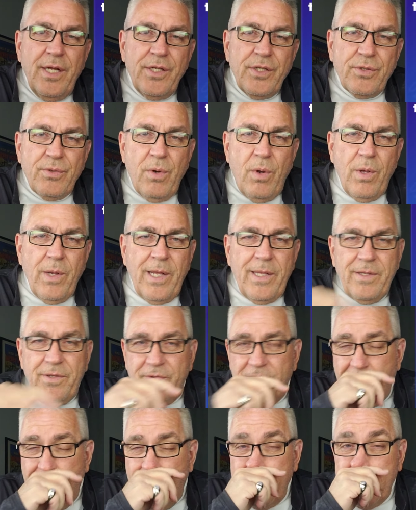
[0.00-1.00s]
scrolling on the
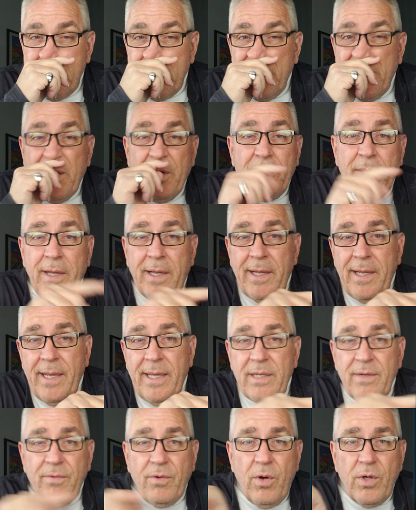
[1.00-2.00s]
sides, okay,
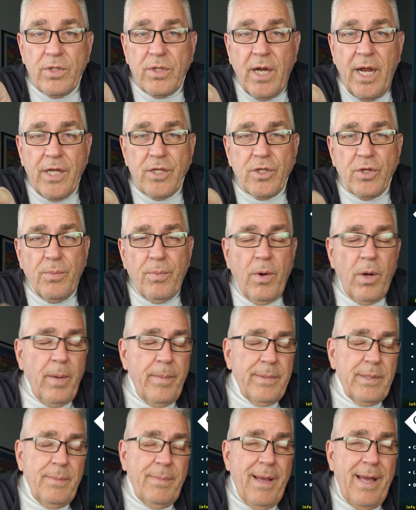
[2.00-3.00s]
and of course, our high school program
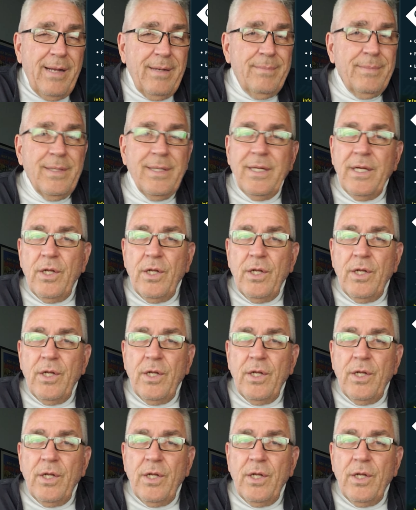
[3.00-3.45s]
on the bottom.